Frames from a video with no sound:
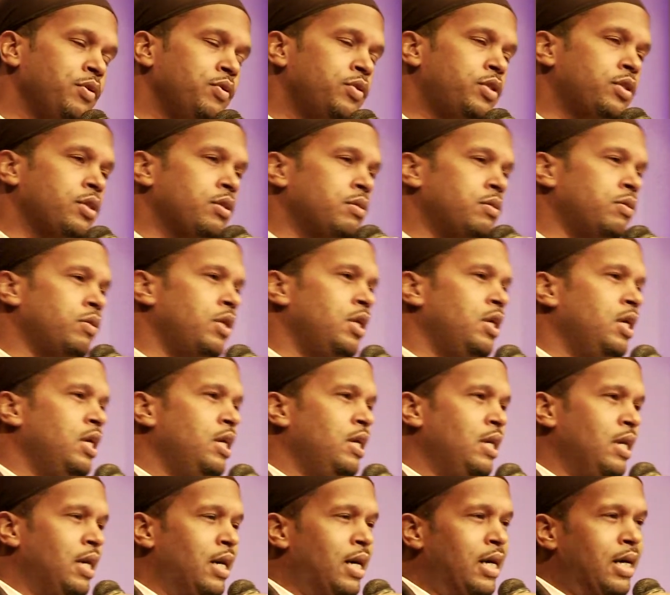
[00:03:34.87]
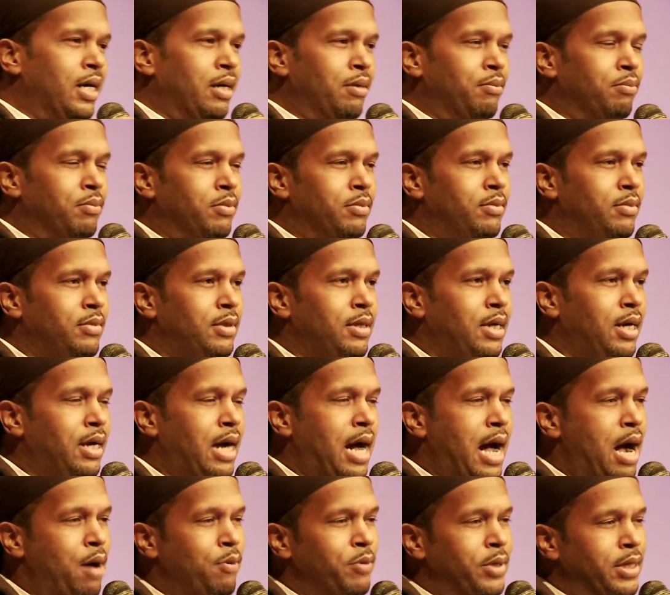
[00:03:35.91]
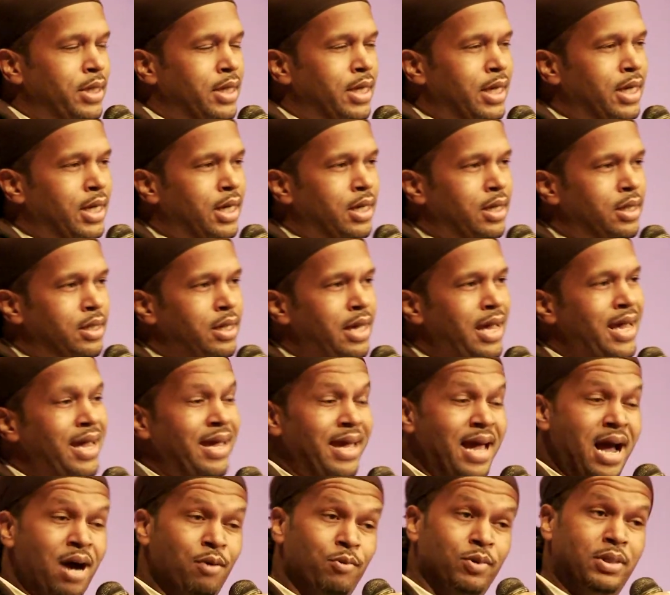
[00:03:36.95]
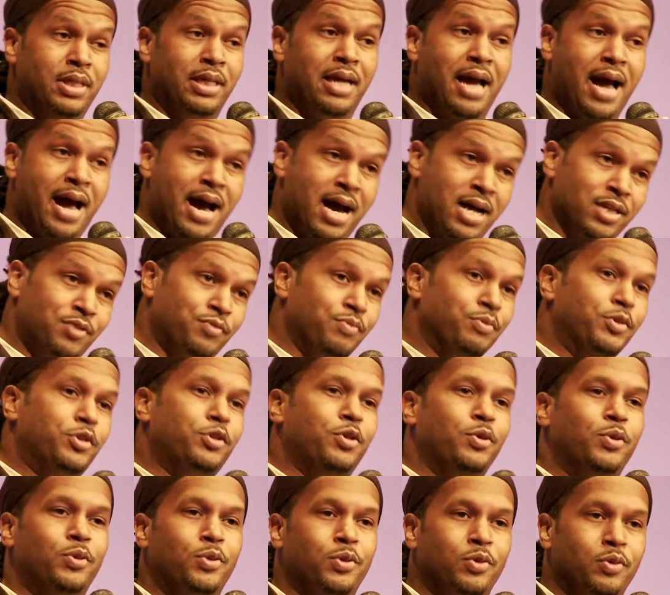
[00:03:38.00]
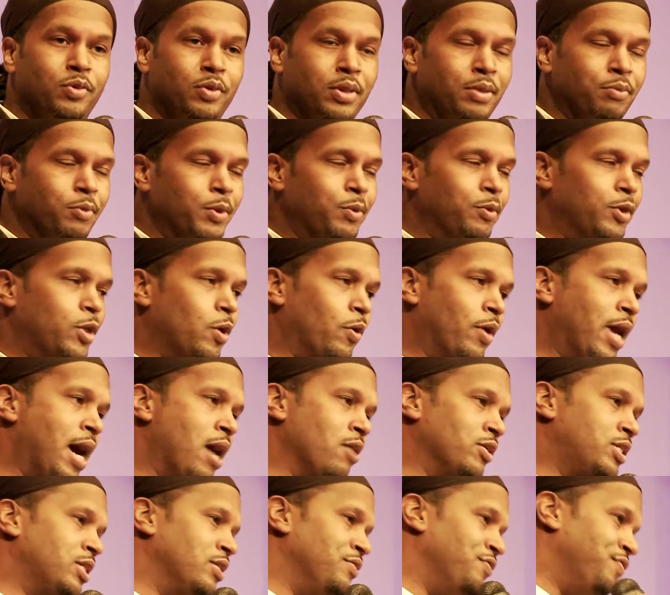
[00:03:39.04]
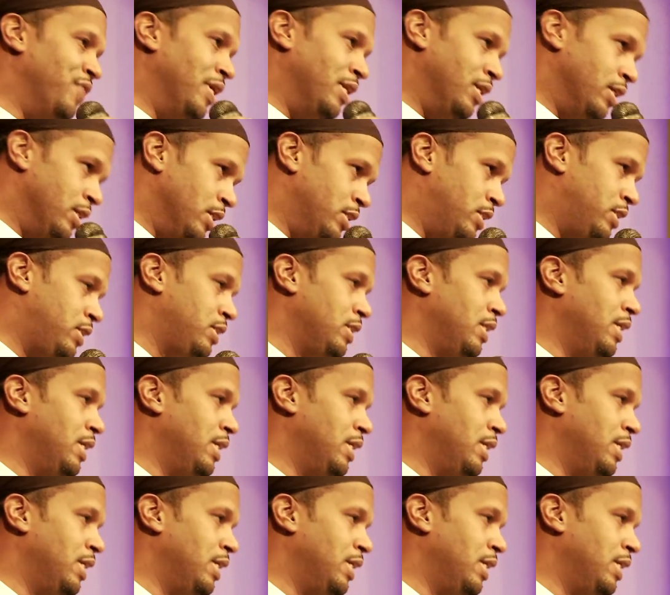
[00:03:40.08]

So I would hang out with the guys from school, and we would go down to the village,